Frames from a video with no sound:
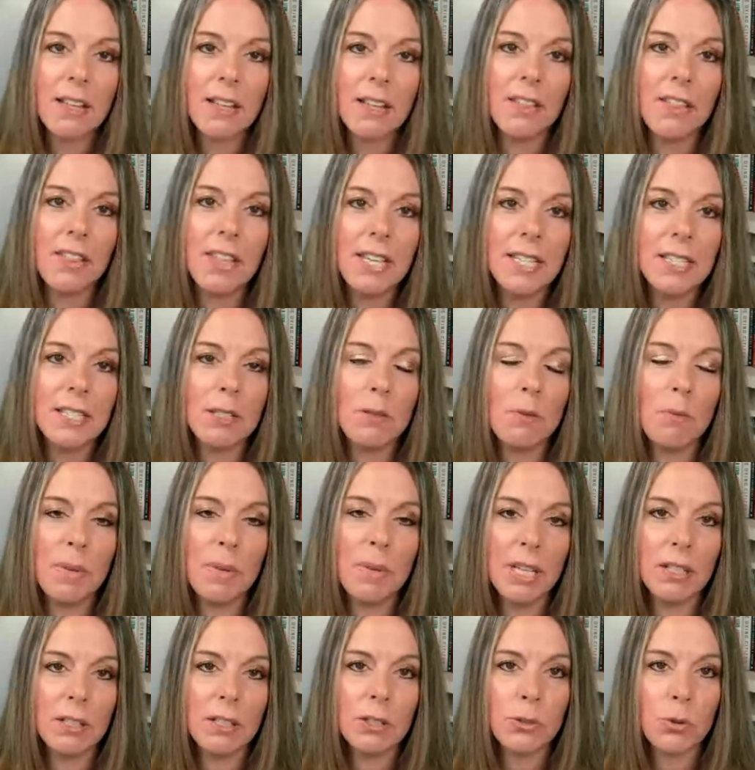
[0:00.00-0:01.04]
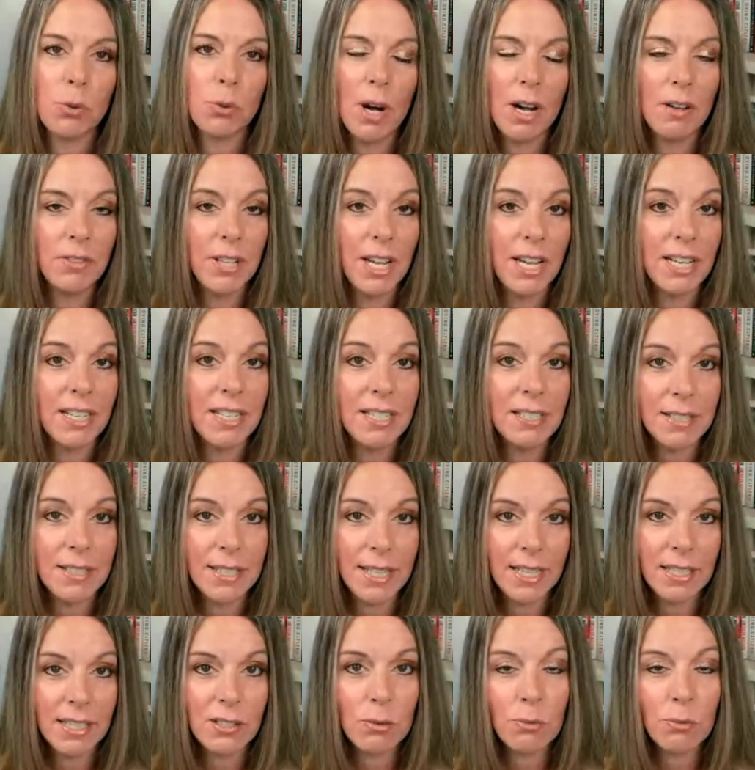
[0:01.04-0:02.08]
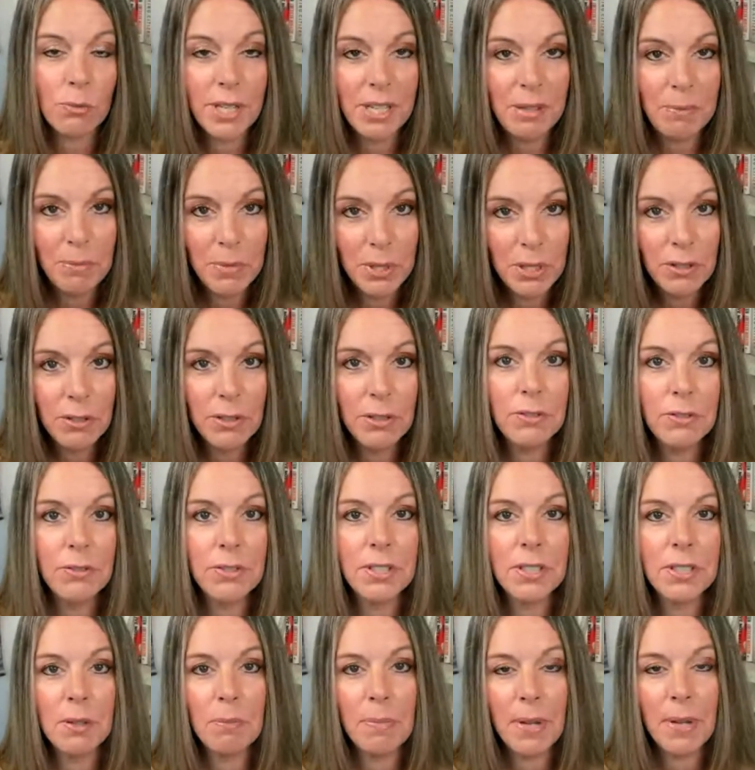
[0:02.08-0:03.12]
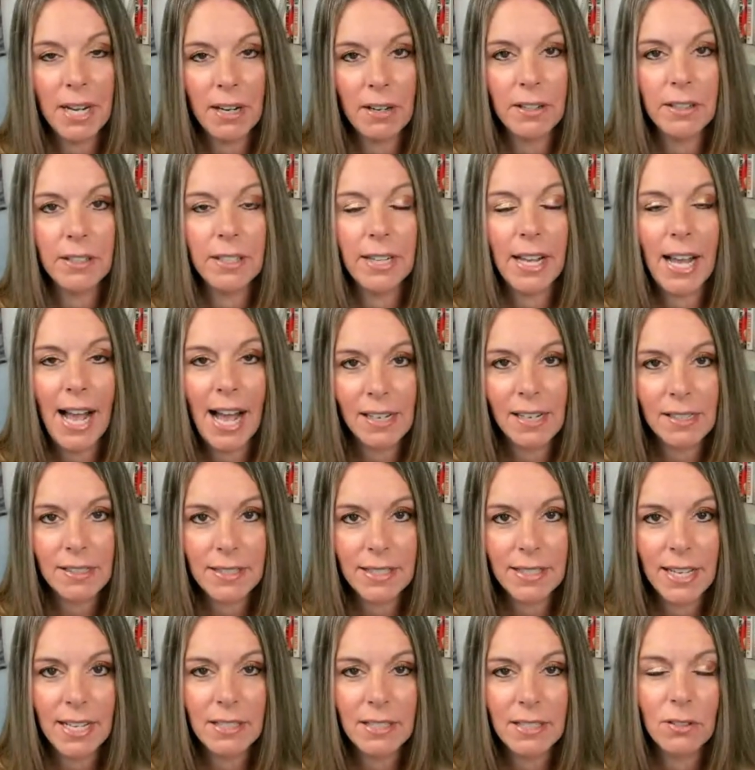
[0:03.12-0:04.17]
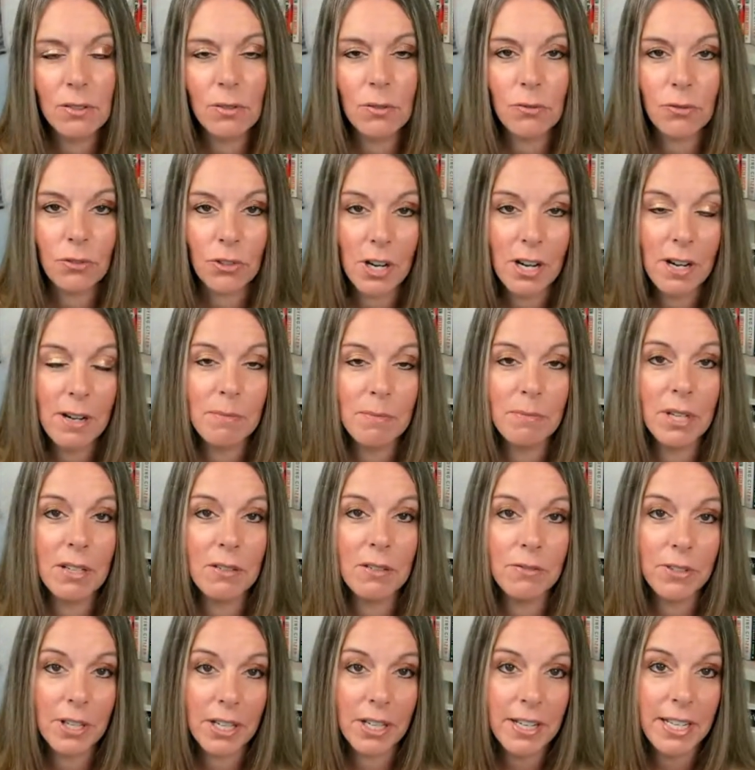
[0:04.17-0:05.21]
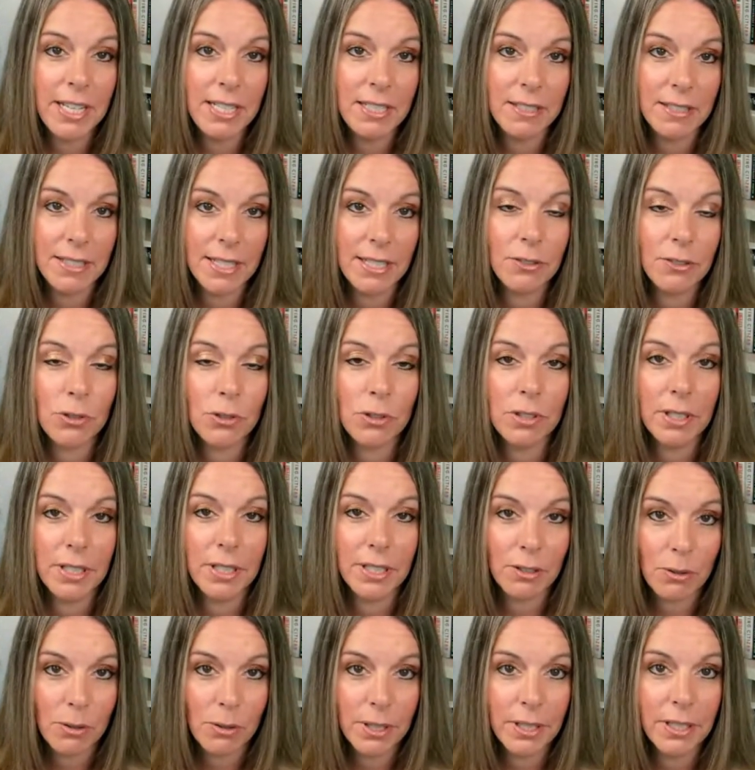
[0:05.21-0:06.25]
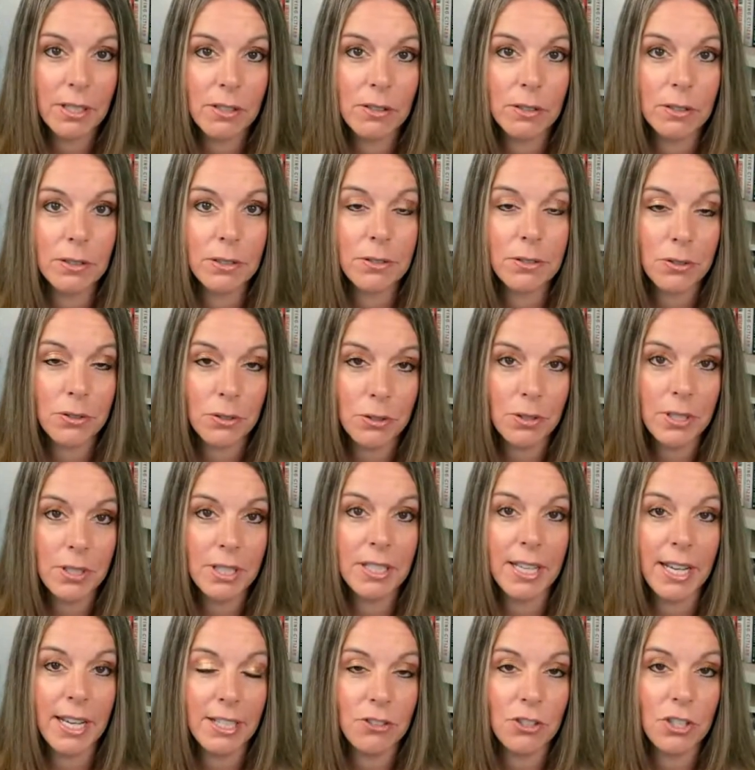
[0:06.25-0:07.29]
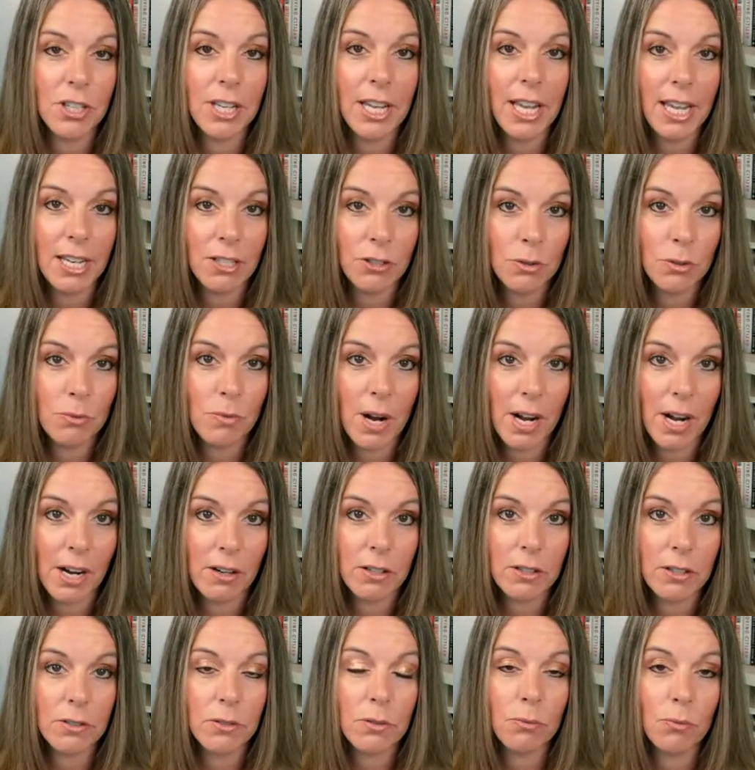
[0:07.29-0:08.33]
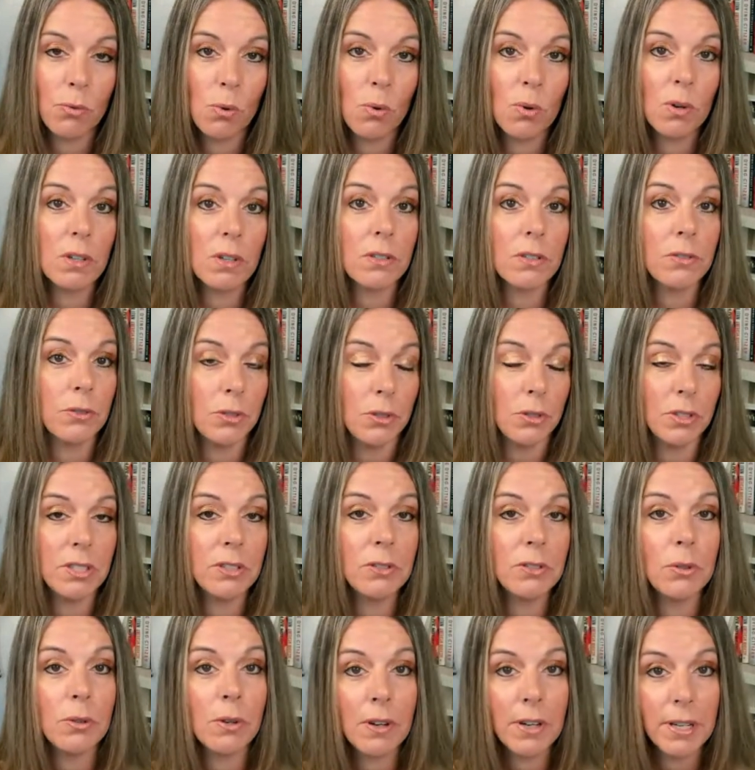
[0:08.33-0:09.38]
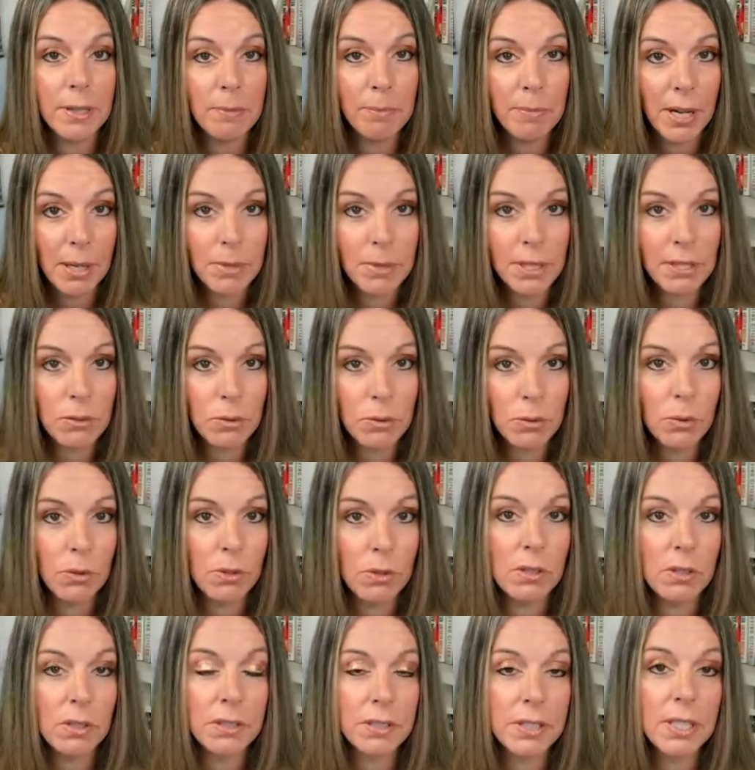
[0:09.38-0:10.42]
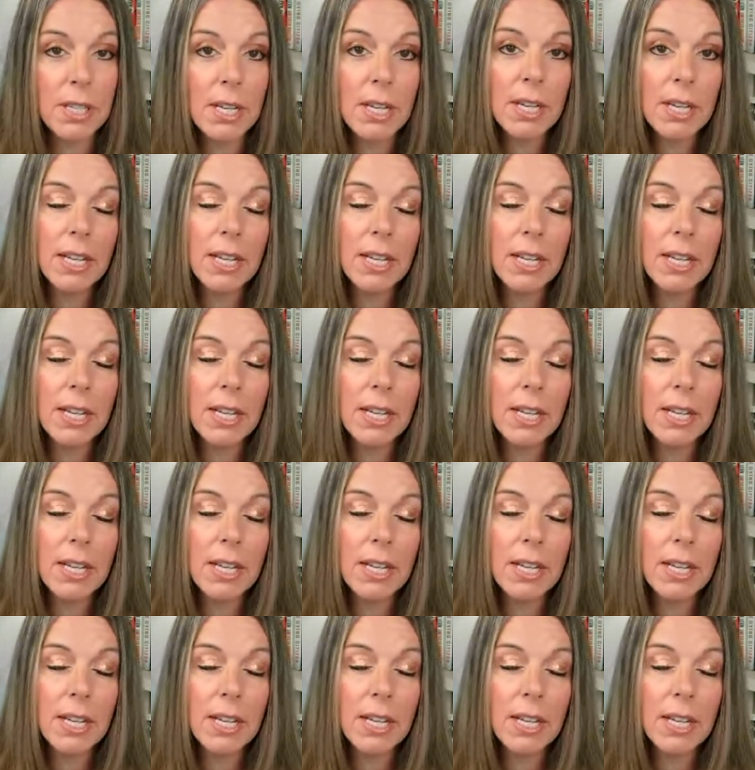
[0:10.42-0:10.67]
This bill, 1296, removes parent access from very essential and critical student education records for students who are in public schools,